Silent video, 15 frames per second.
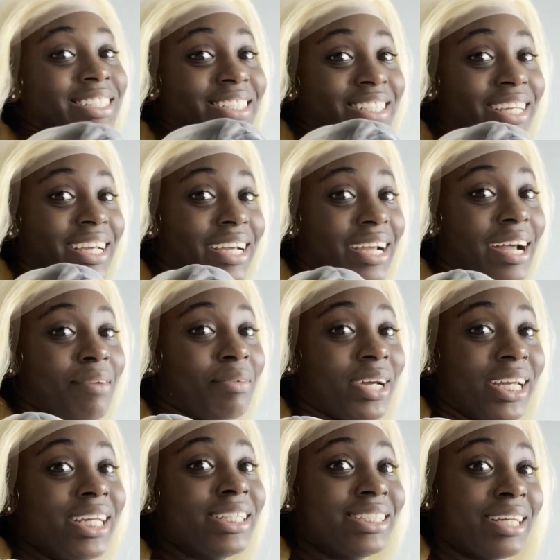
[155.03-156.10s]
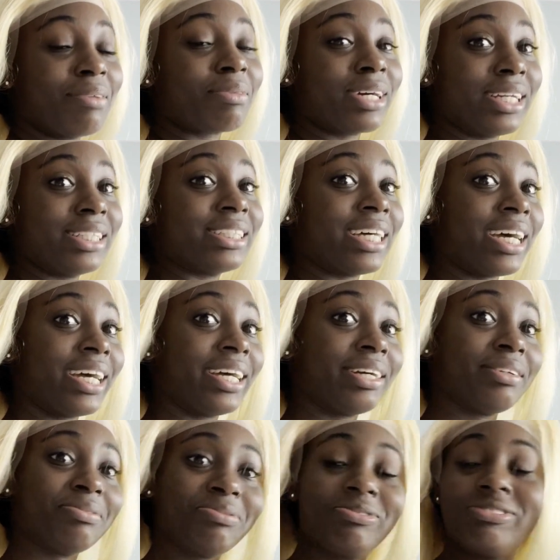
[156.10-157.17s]
yeah, I'm gonna die
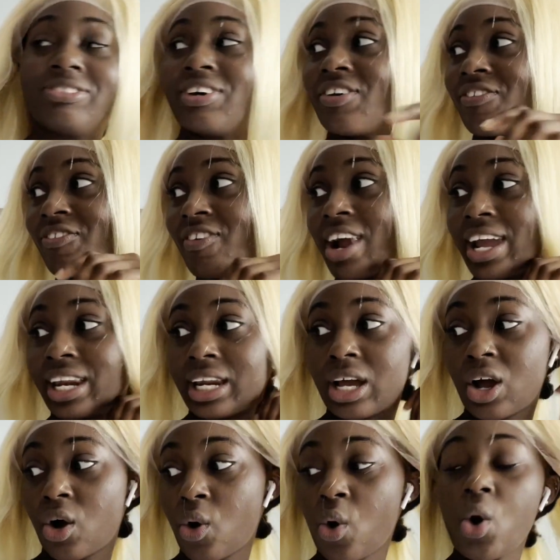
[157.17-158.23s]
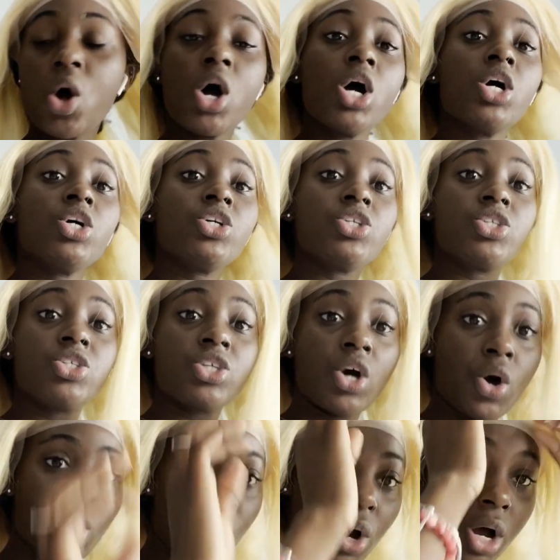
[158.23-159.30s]
right now.
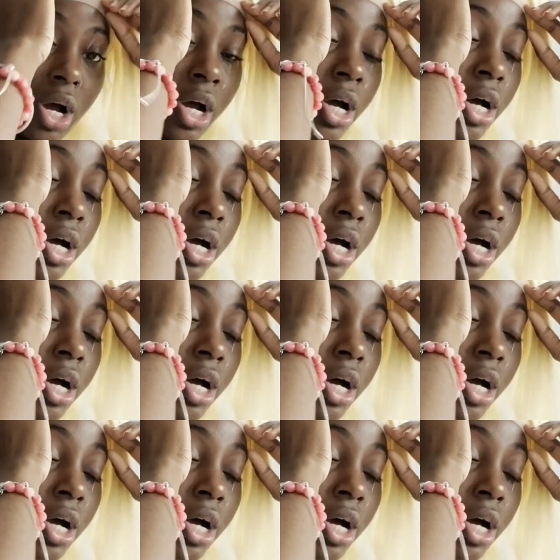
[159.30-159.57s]
So,